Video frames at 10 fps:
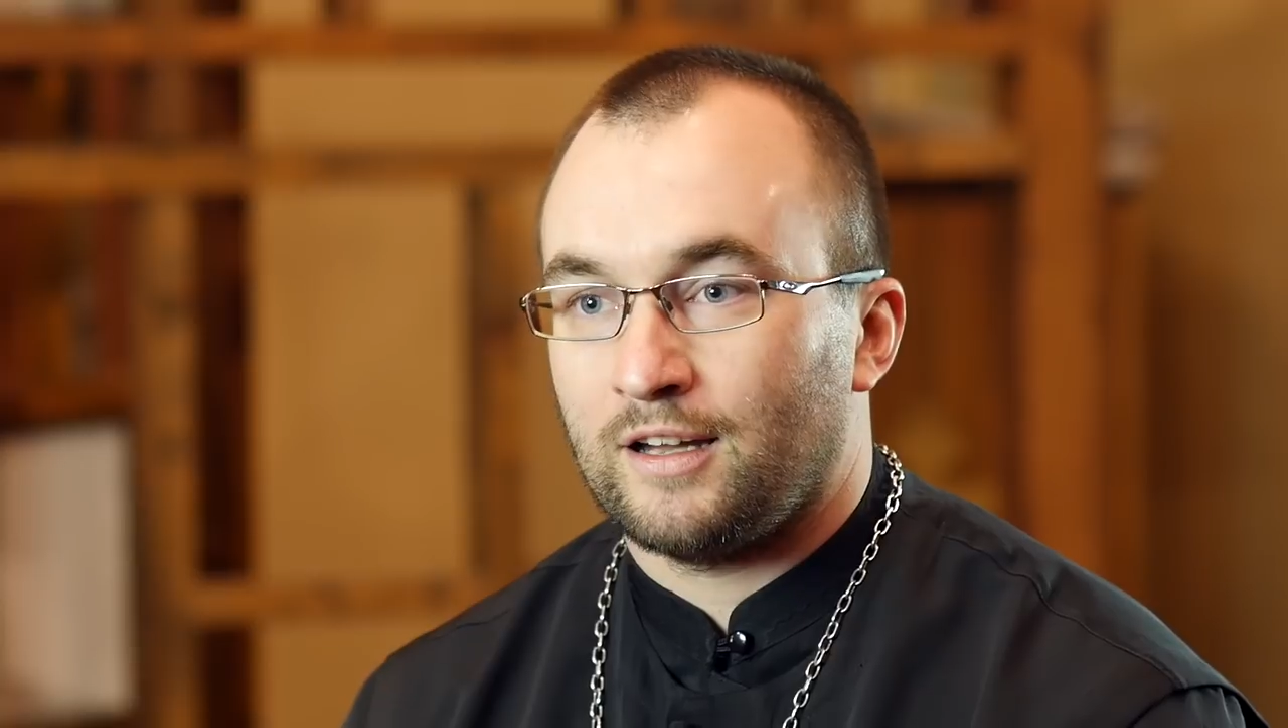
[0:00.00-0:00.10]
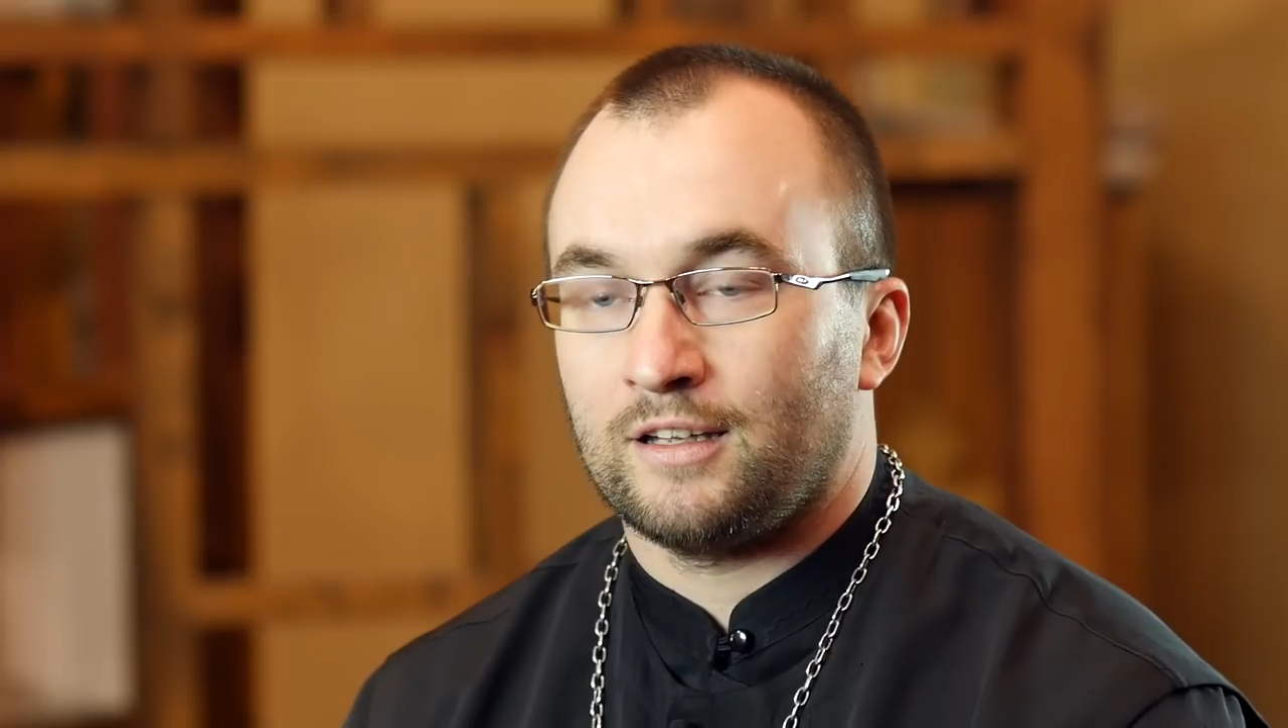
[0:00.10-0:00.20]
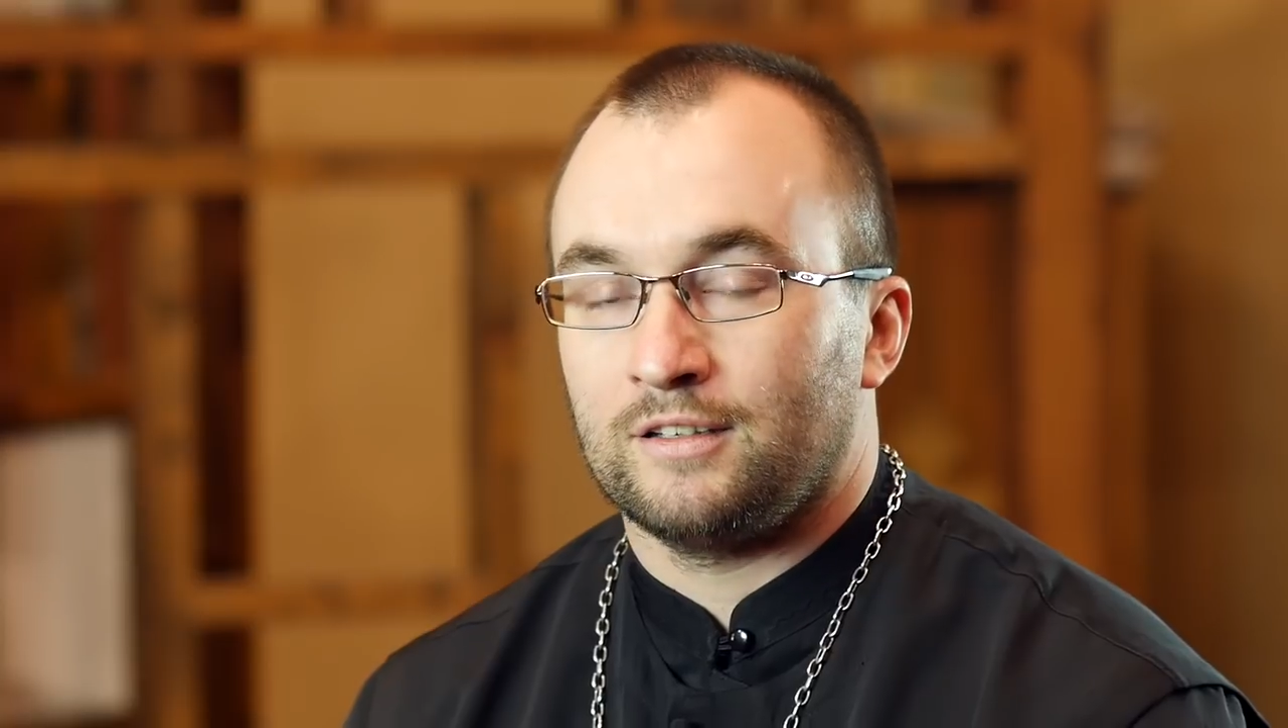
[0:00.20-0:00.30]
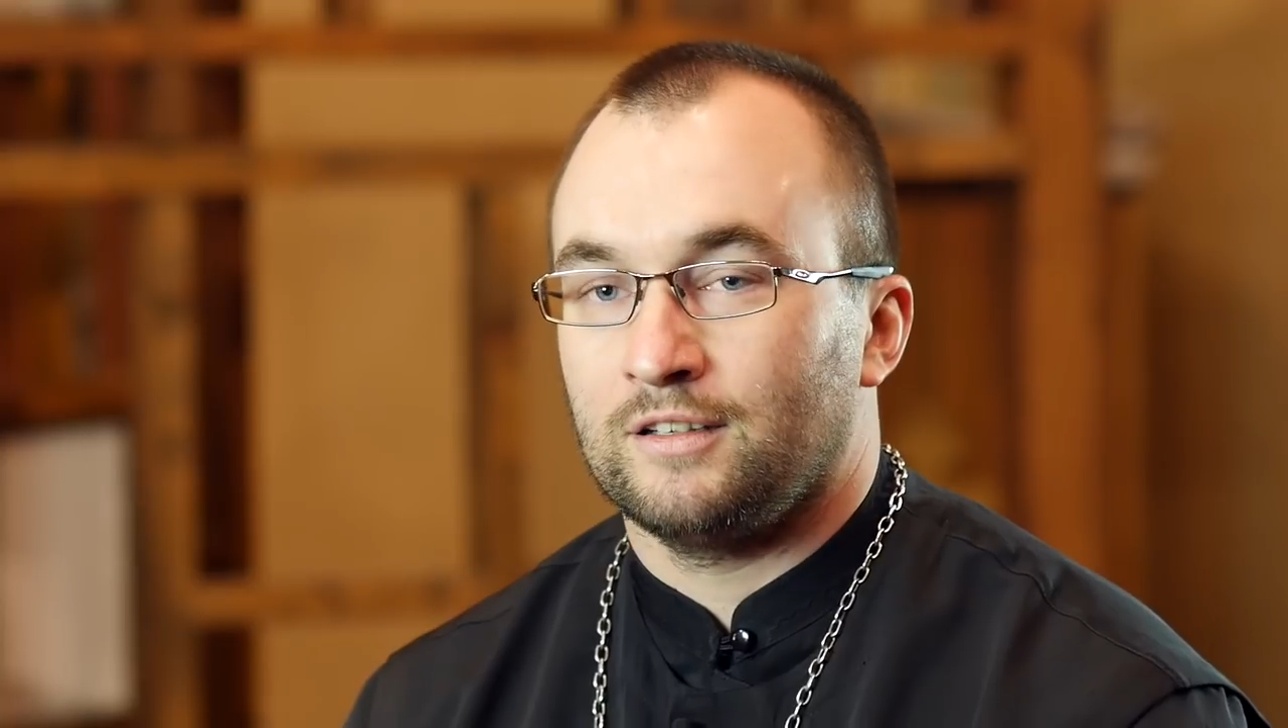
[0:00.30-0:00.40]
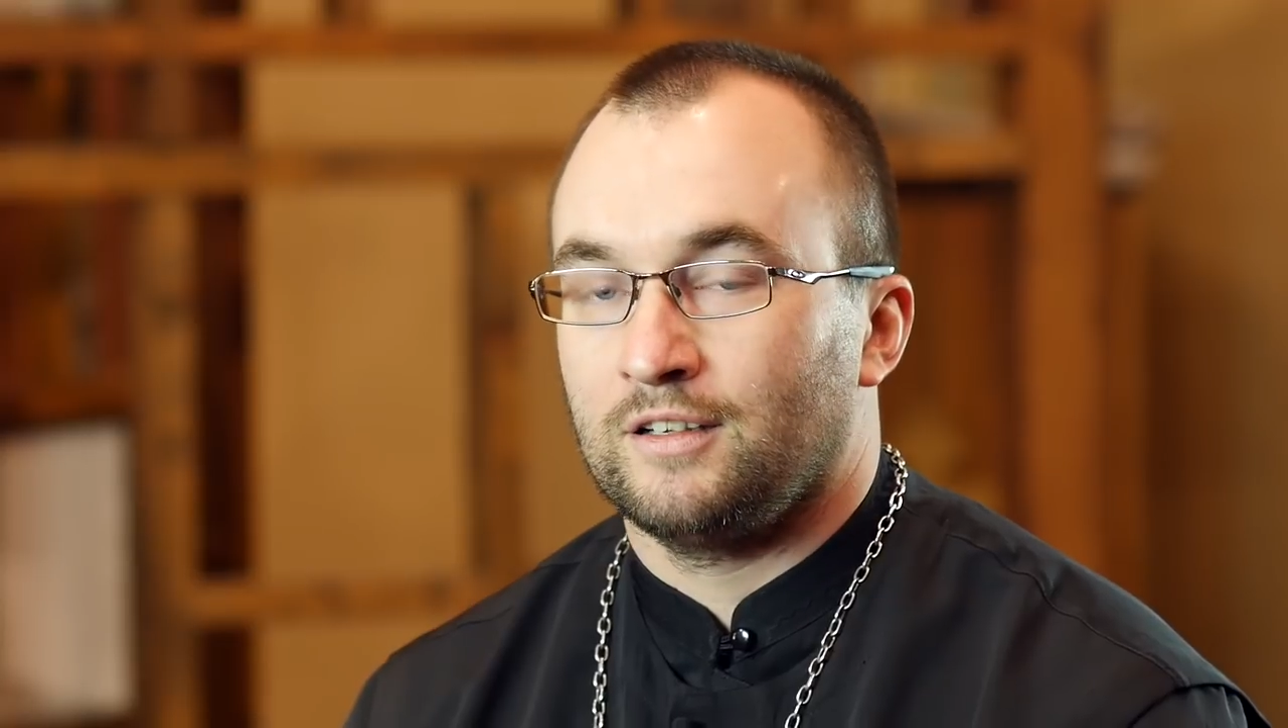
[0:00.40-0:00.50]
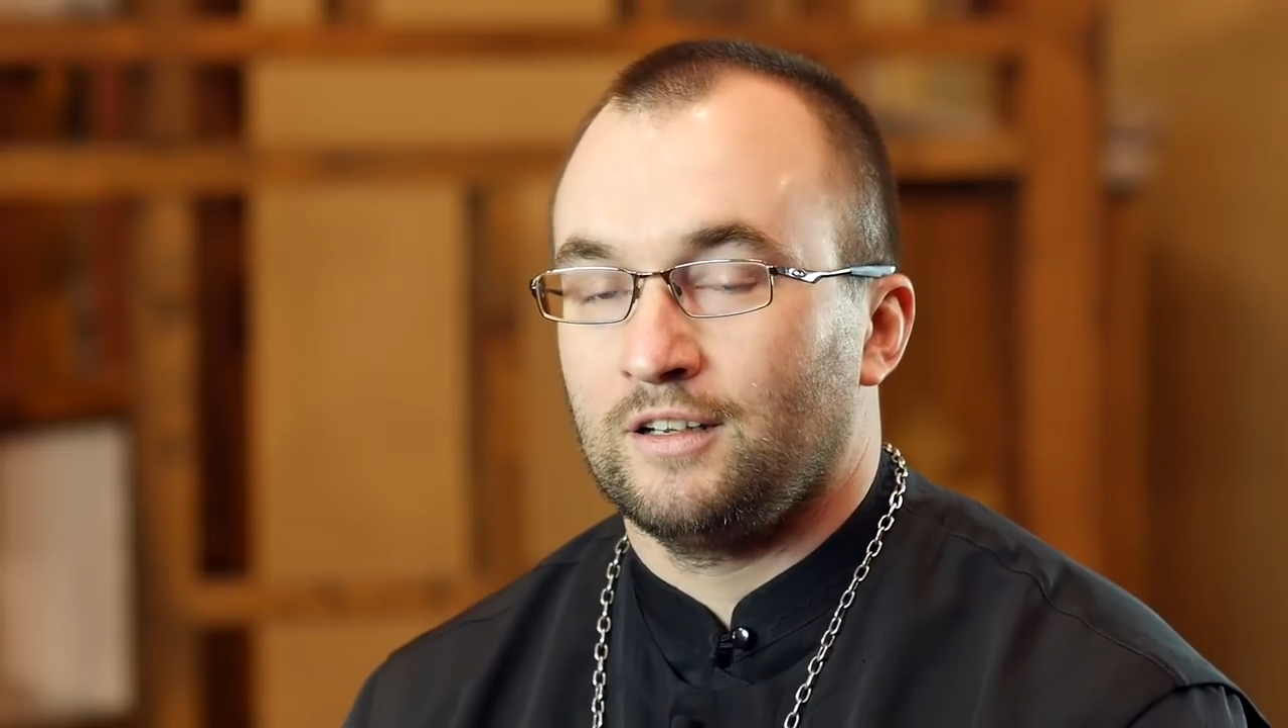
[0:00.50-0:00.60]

and